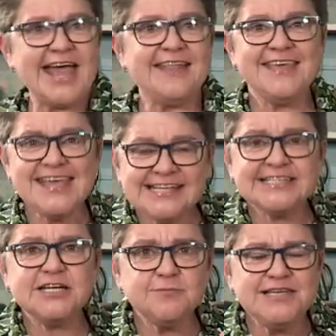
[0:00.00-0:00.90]
and there is
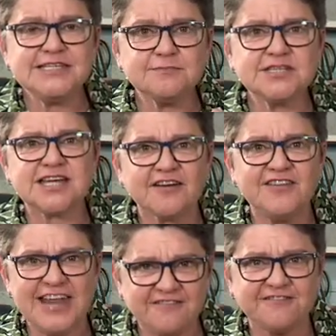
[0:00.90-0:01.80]
going to be some stuff
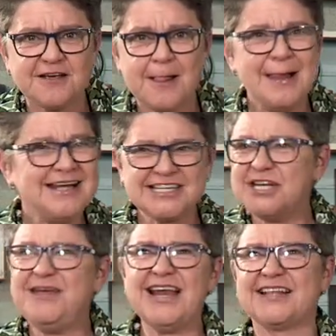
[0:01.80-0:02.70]
left. It's going to
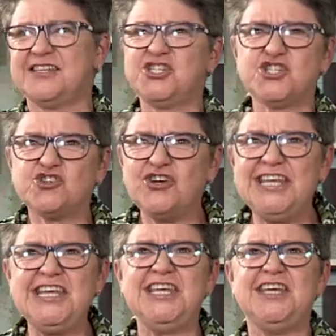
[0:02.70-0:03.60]
be like the
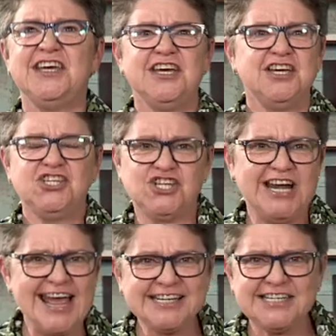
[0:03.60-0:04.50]
stringy,
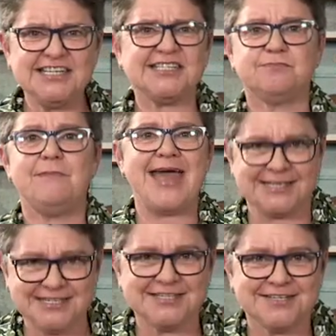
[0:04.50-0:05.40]
gelatinous
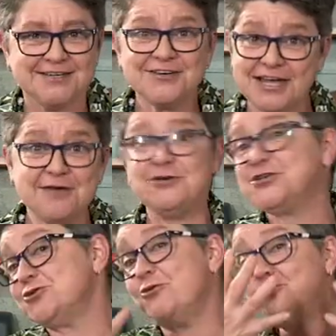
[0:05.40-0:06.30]
mass, okay,
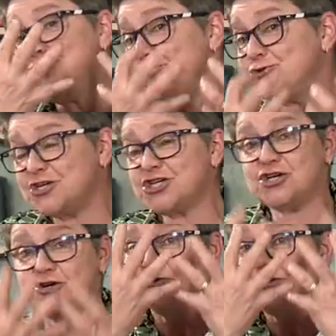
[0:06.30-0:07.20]
because all the nutrition
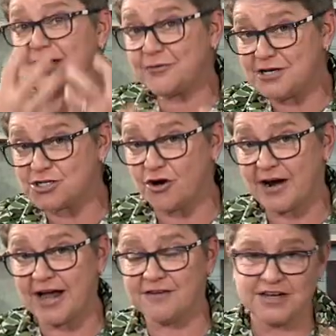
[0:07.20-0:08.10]
and all the liquid has gone
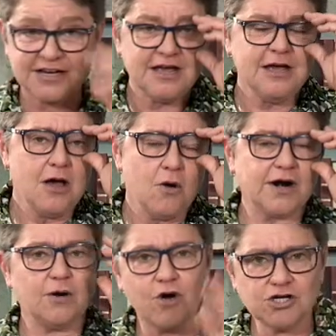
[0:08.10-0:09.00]
out of it. What
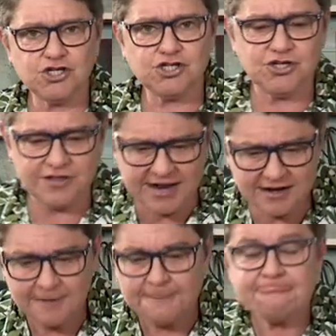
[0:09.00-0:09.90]
I want you to do then,
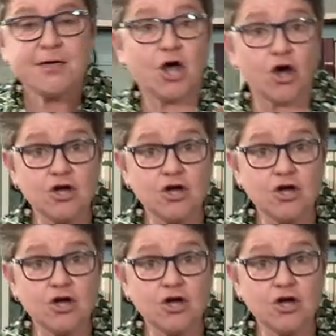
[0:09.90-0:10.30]
go